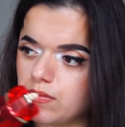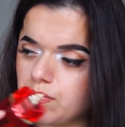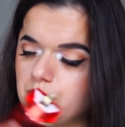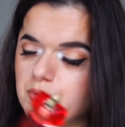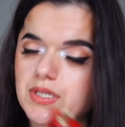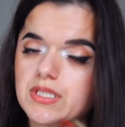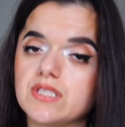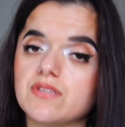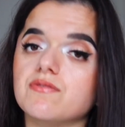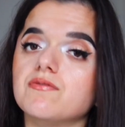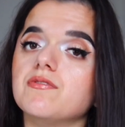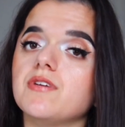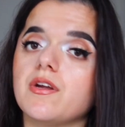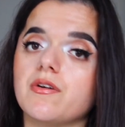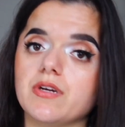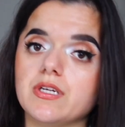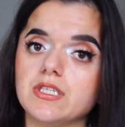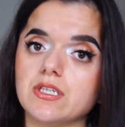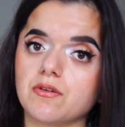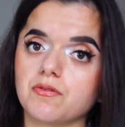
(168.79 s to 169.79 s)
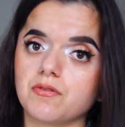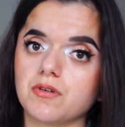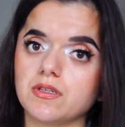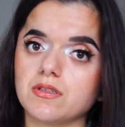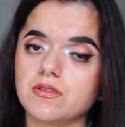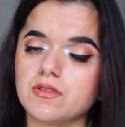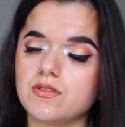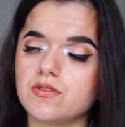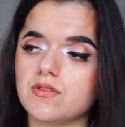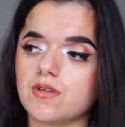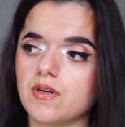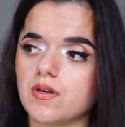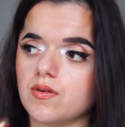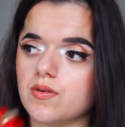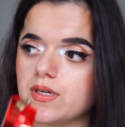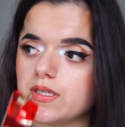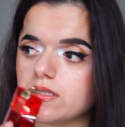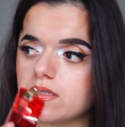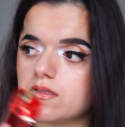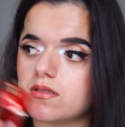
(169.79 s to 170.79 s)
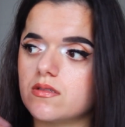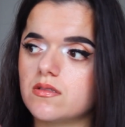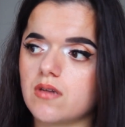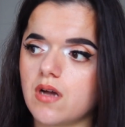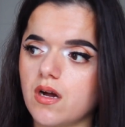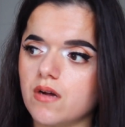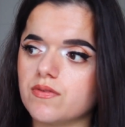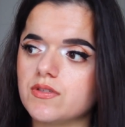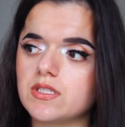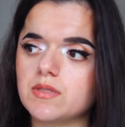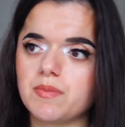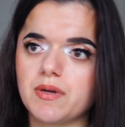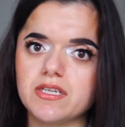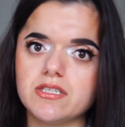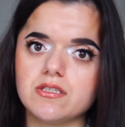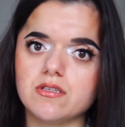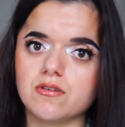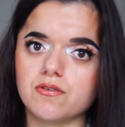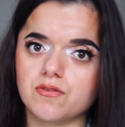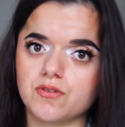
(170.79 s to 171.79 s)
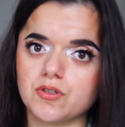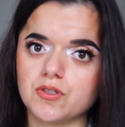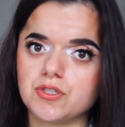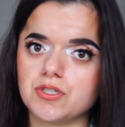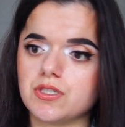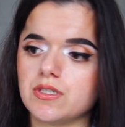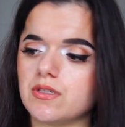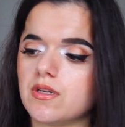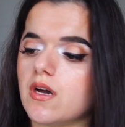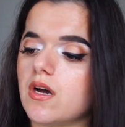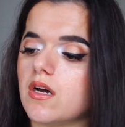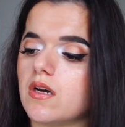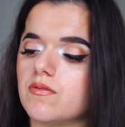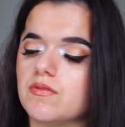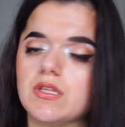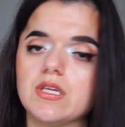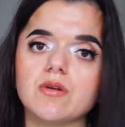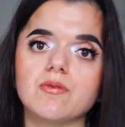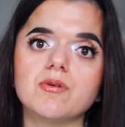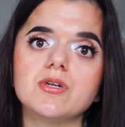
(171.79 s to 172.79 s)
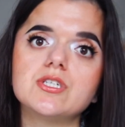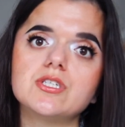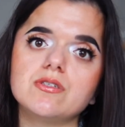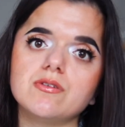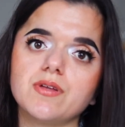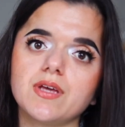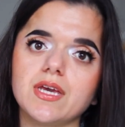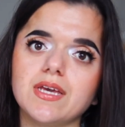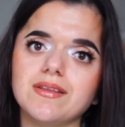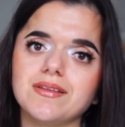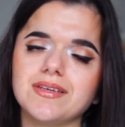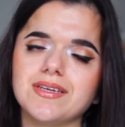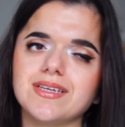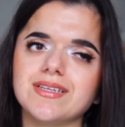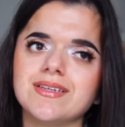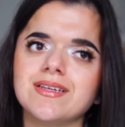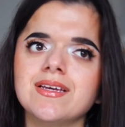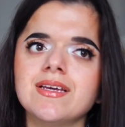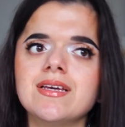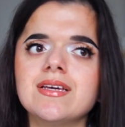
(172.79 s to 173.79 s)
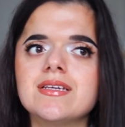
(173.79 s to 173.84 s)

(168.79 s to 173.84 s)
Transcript: but it's very different. So it's a soft, spicier version of the original Alien.